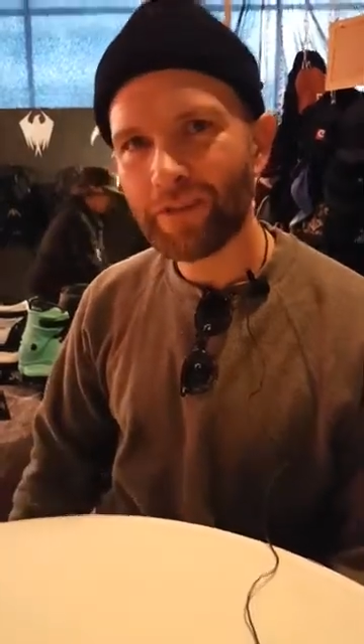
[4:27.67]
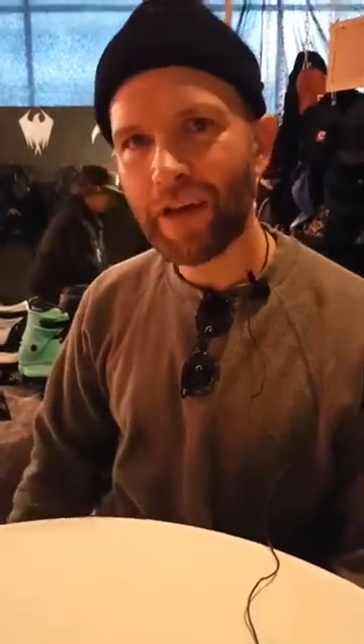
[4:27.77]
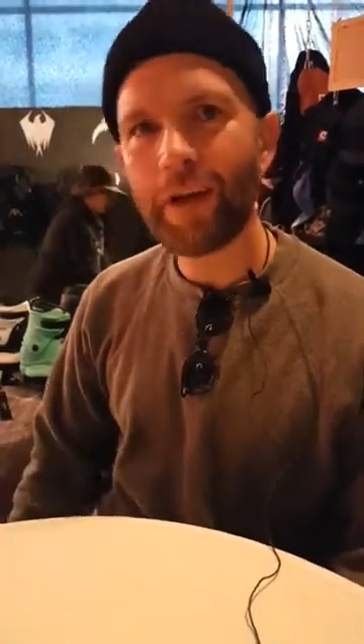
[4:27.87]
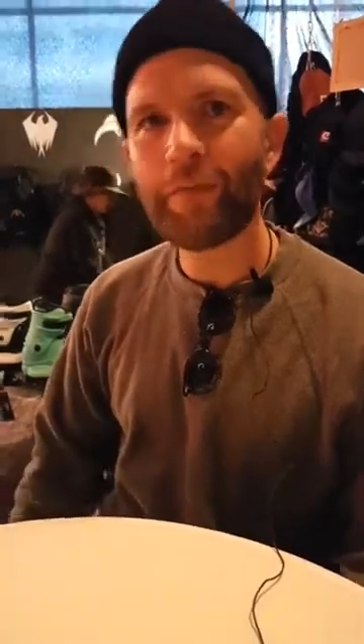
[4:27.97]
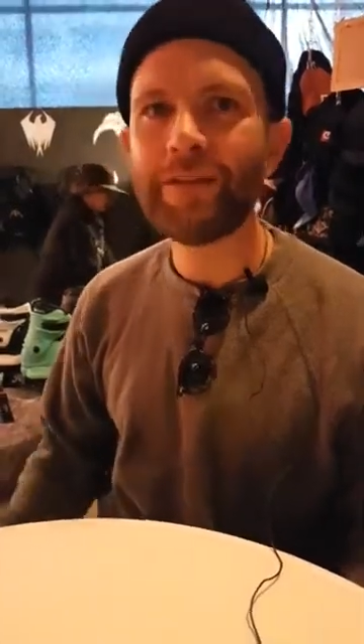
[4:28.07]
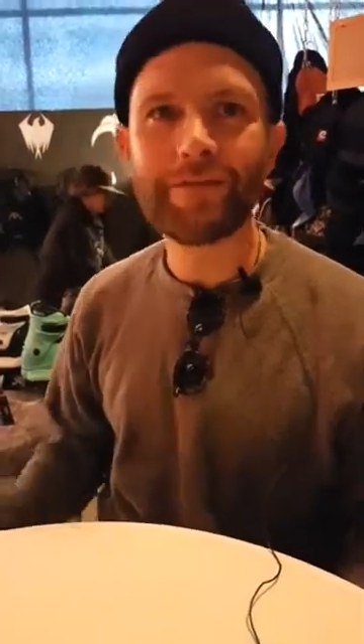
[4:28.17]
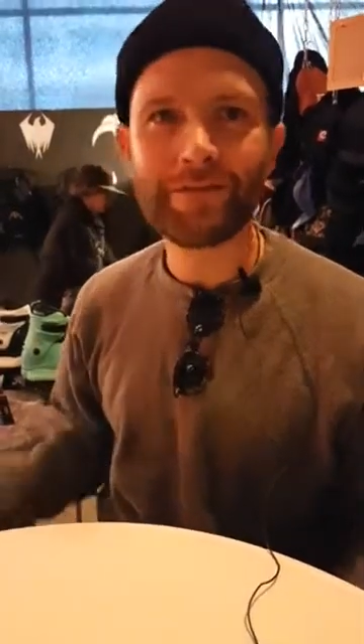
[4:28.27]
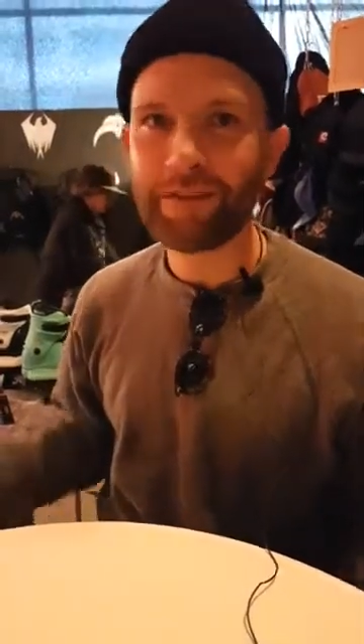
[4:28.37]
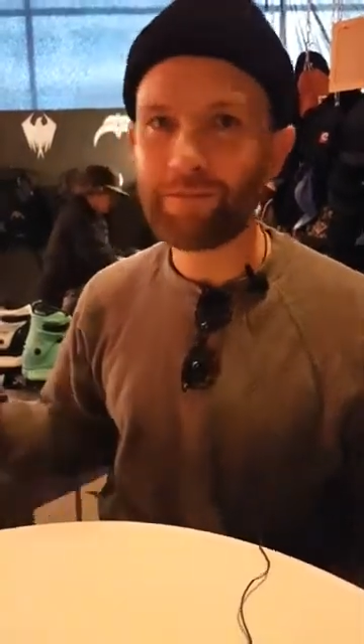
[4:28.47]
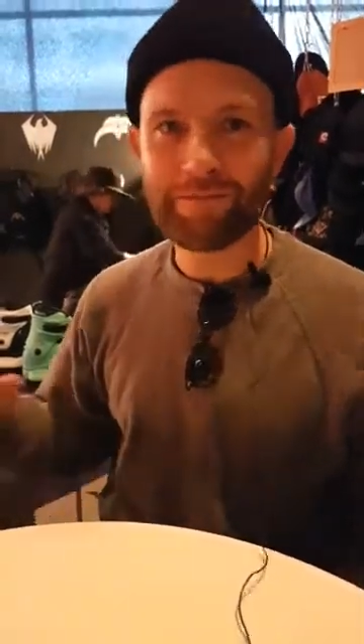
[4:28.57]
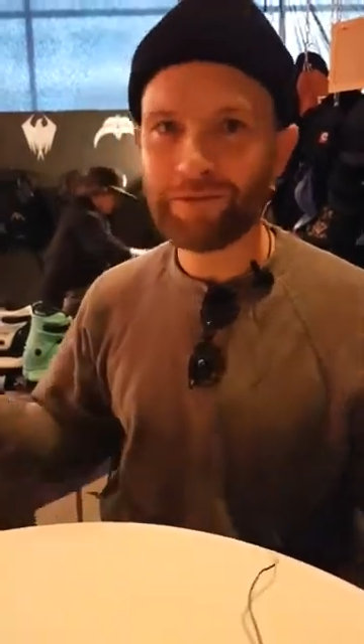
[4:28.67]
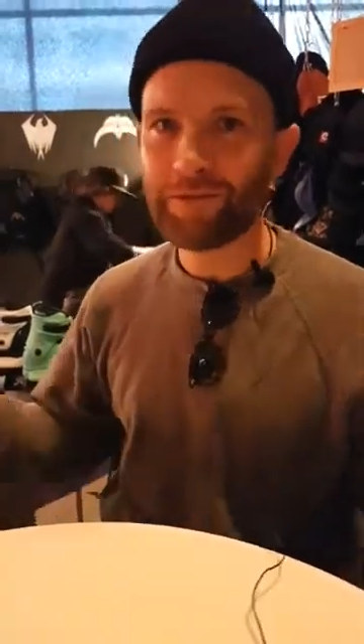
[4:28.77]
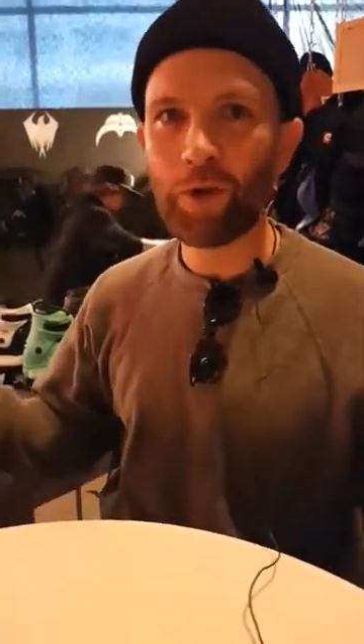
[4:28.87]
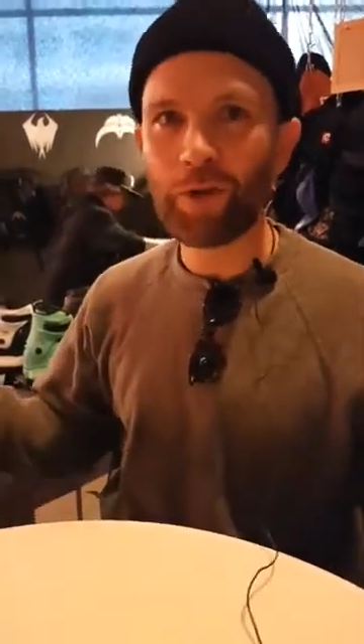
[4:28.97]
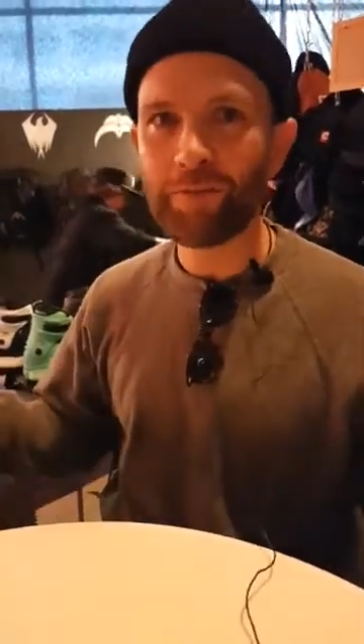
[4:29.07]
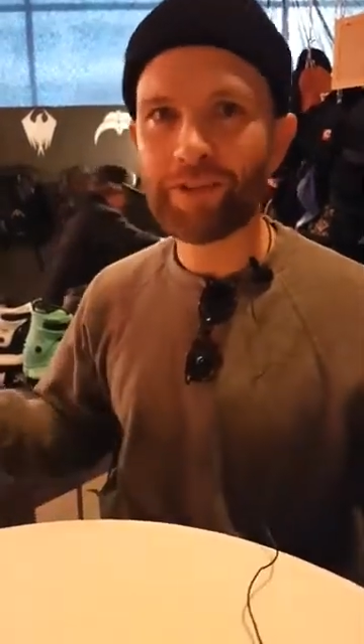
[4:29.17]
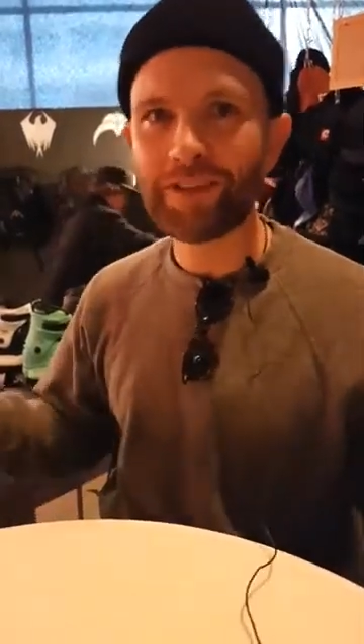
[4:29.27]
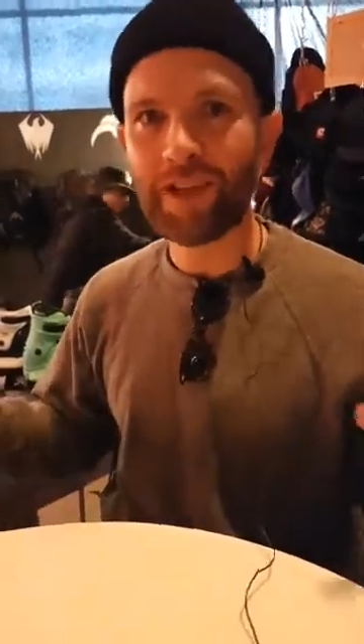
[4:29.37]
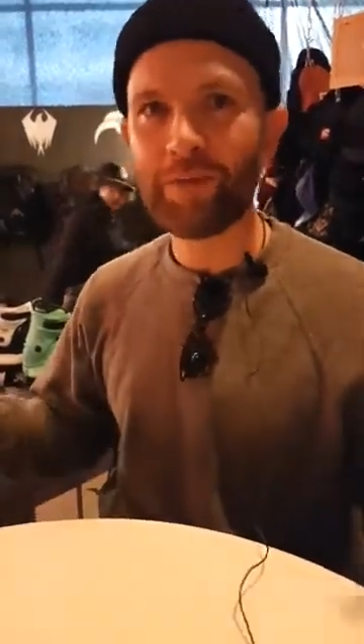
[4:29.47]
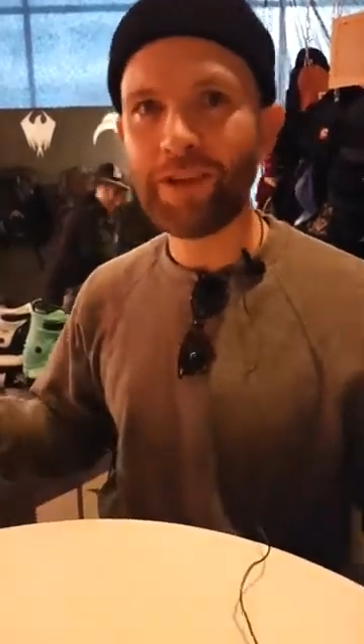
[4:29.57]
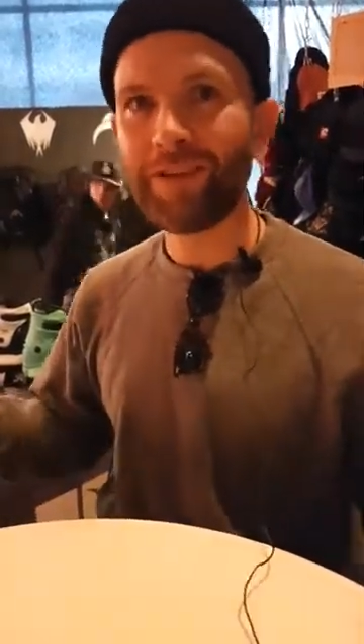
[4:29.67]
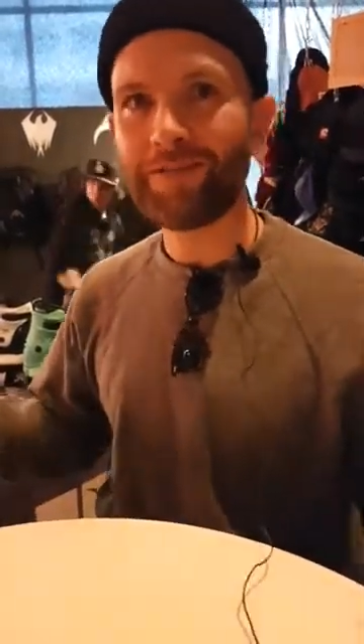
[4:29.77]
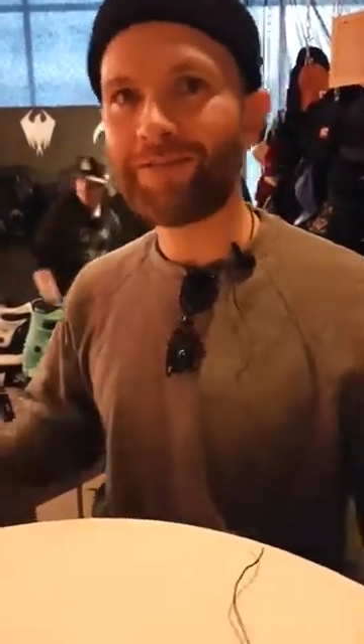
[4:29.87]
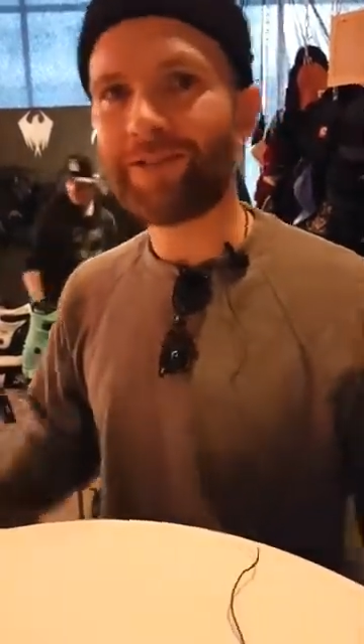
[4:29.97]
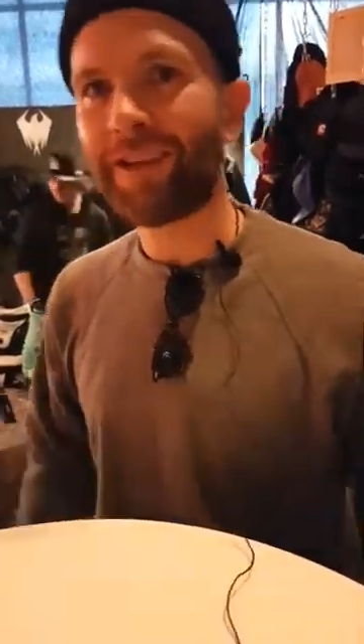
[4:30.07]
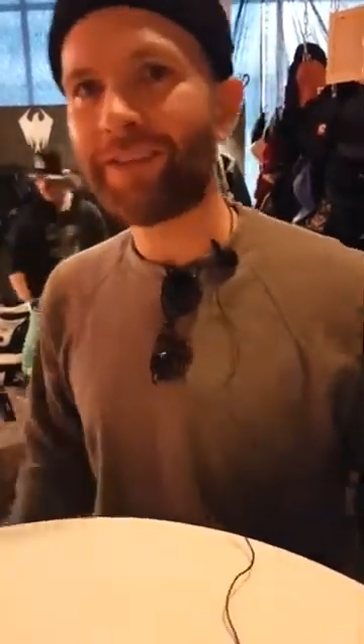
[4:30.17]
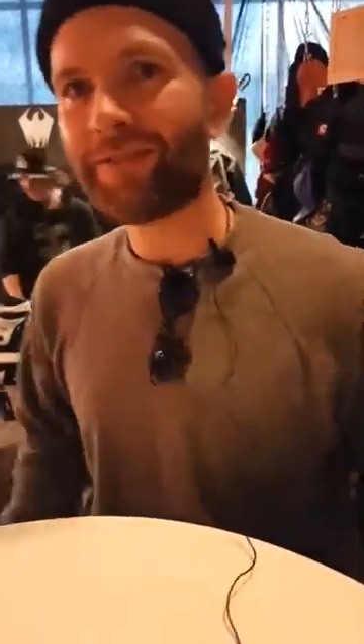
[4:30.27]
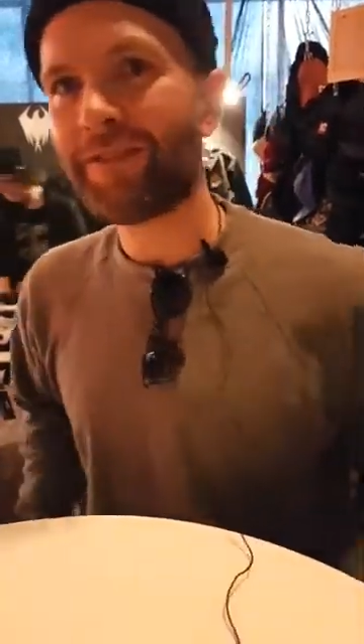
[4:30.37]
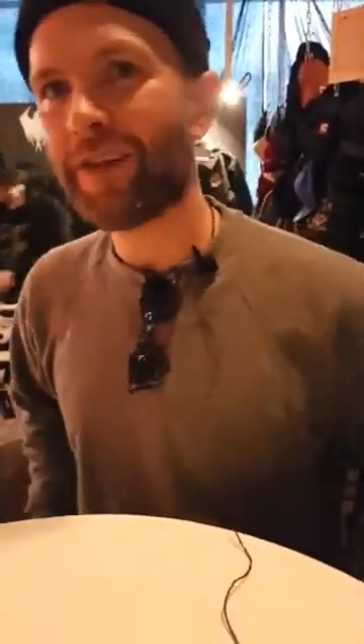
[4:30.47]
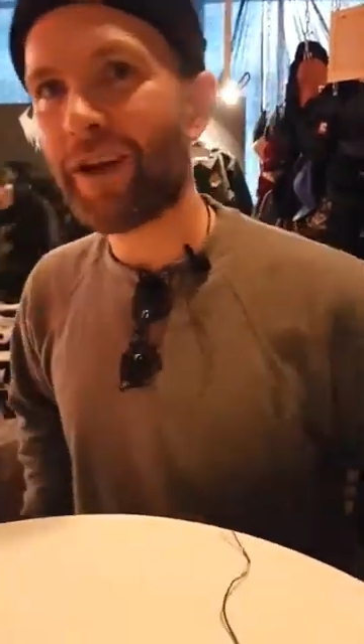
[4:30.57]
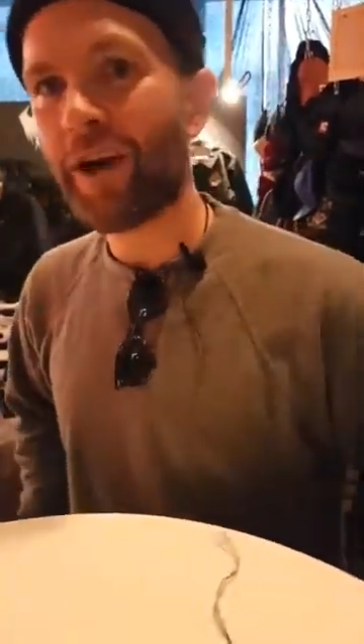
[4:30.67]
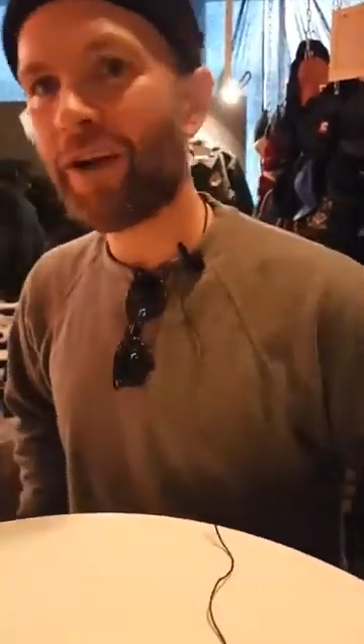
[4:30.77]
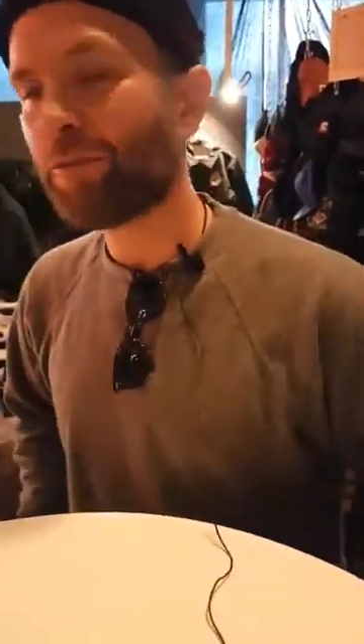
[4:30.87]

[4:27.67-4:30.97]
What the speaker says: I mean, totally I could be like kind of off the